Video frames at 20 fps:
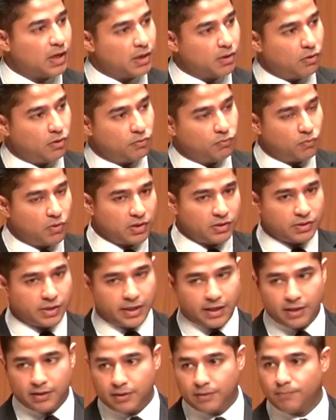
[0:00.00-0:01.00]
on one
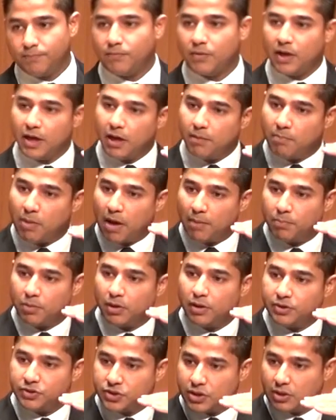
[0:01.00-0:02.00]
end and
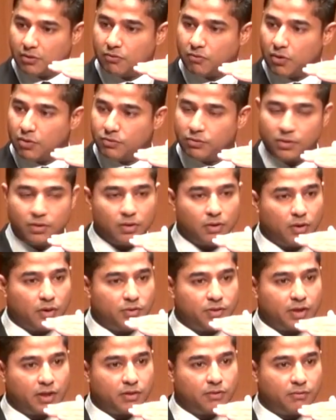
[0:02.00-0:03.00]
population growth
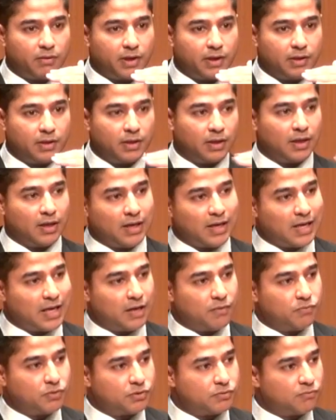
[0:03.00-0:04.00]
on the other end,
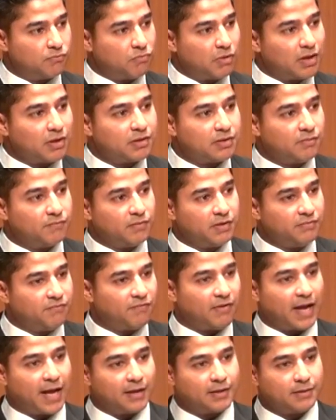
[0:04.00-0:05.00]
it was relatively
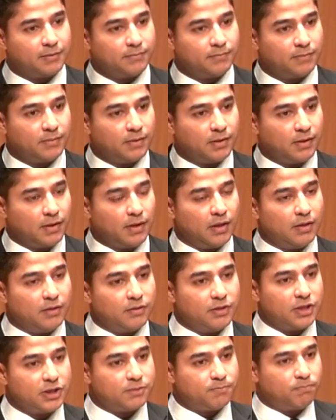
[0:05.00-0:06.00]
flat.
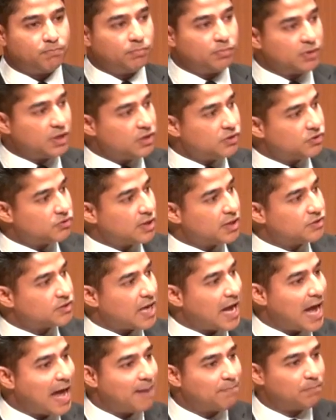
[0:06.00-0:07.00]
These things
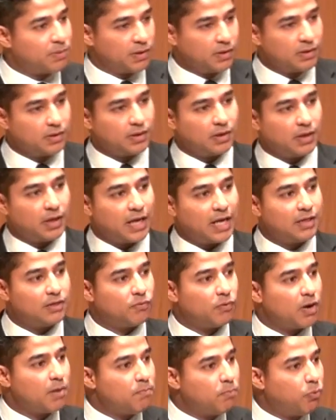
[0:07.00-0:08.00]
happened, and
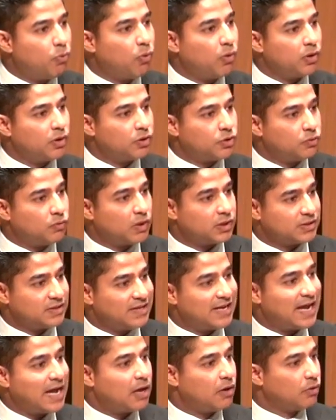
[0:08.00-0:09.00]
they were important to us
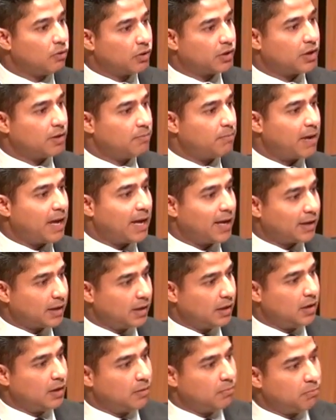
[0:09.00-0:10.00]
now looking back,
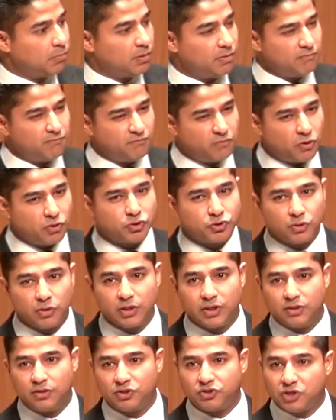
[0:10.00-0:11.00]
but
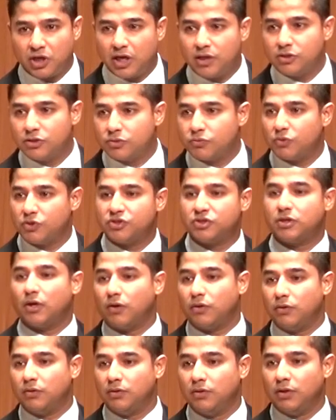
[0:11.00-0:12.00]
virtually the changes were
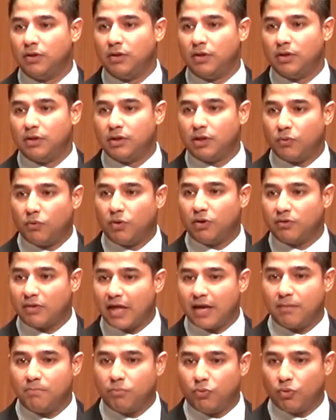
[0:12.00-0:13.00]
subtle. They weren't
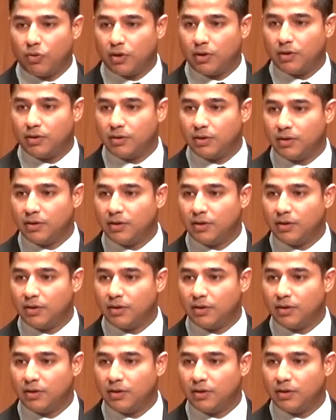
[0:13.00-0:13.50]
that important